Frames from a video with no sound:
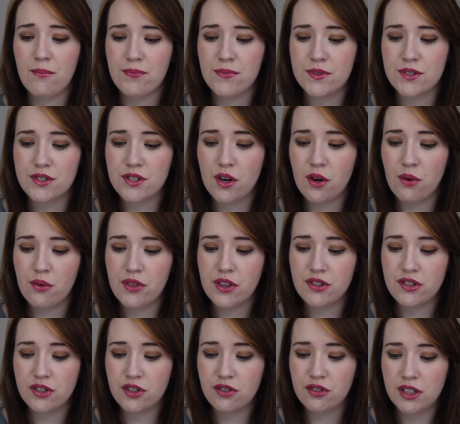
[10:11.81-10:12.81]
So the
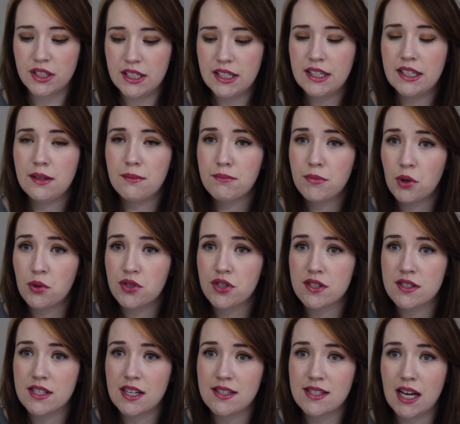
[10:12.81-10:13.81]
Degree
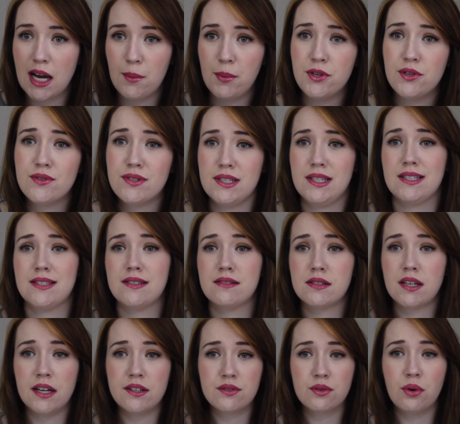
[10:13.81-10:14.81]
Motion Sense, I've been using this
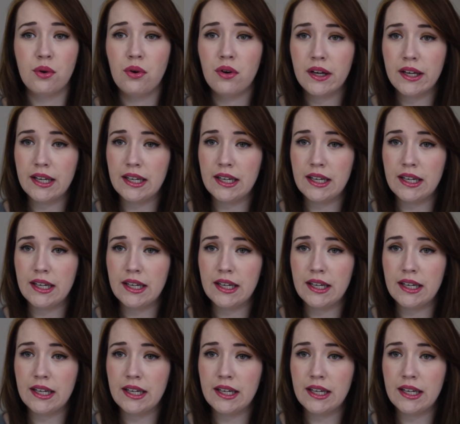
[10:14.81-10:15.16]
since high school,